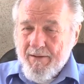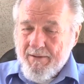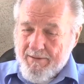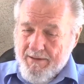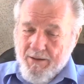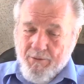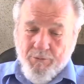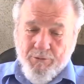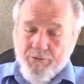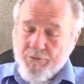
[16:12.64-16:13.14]

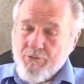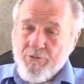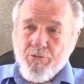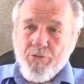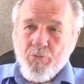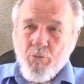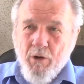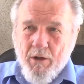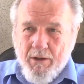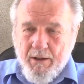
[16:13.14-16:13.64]
Now,
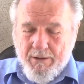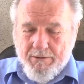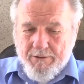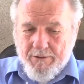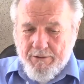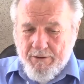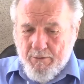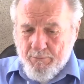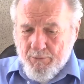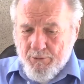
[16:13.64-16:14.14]
what kind of
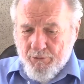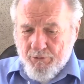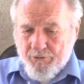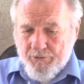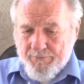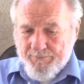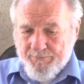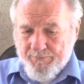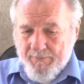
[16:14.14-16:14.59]
numbers?